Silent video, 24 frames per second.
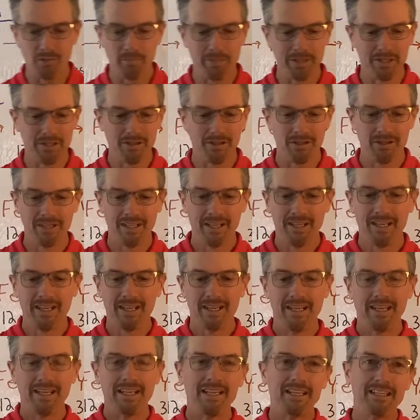bill
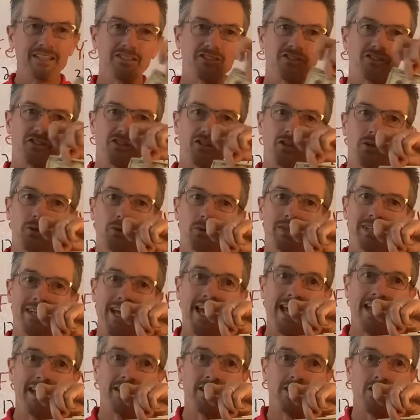is two
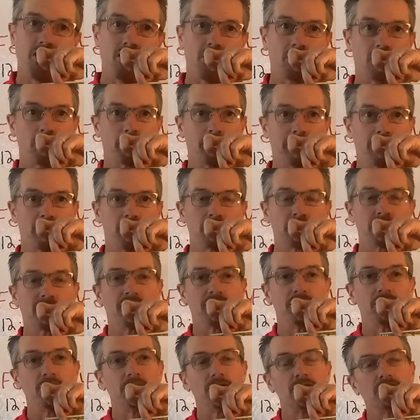$10 bills,
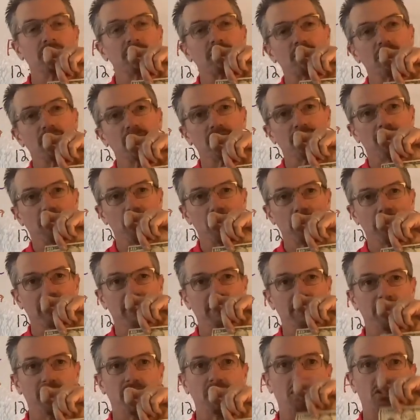and you just
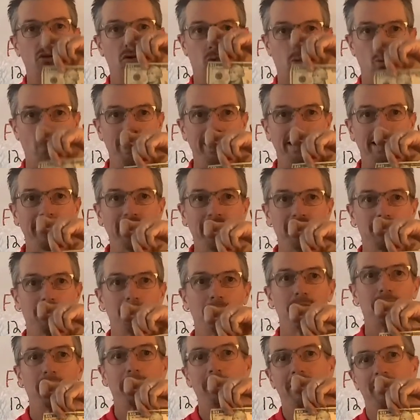converted the 20
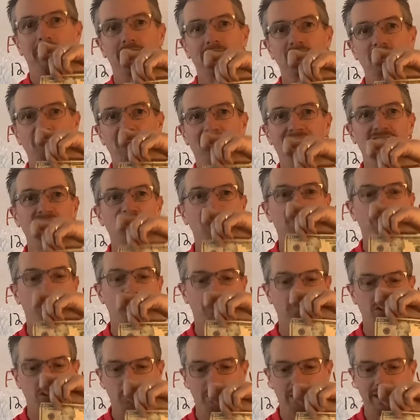by making change into
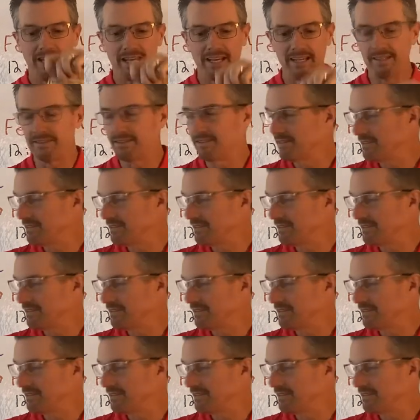two tens.